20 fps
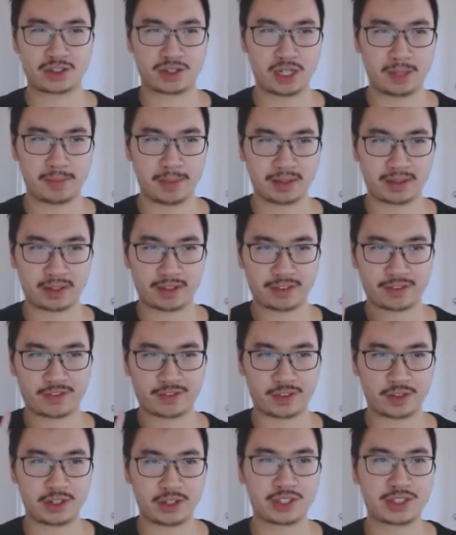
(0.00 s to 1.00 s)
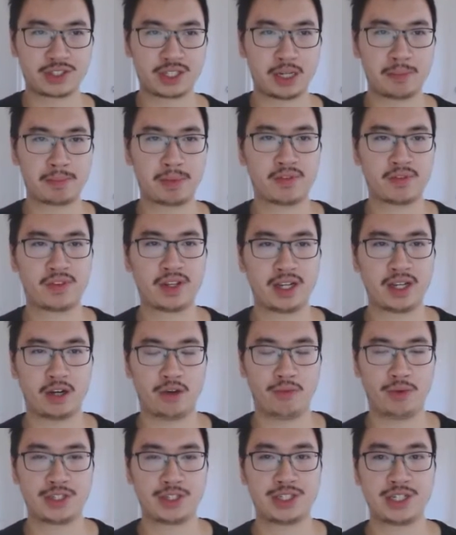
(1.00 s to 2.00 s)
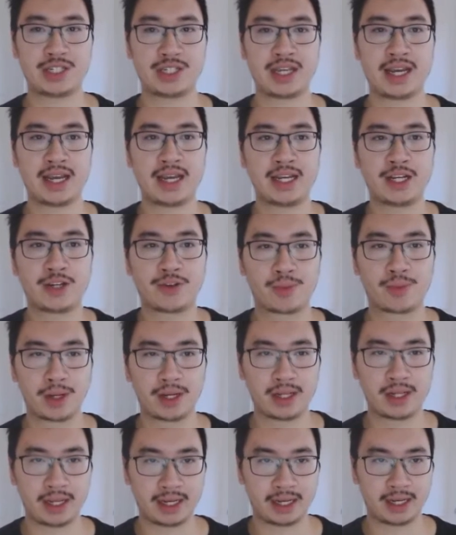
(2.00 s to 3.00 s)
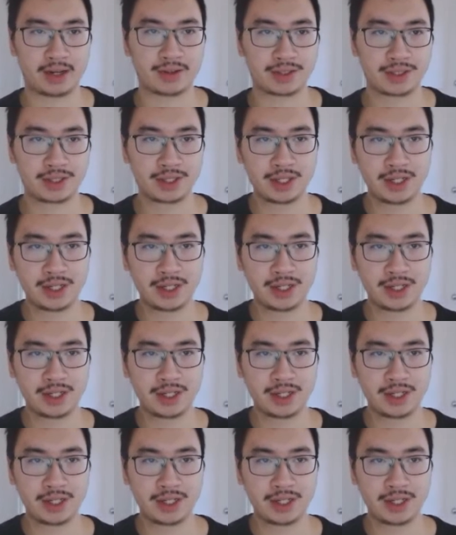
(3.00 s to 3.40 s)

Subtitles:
about the first type of layout, which is a grid layout.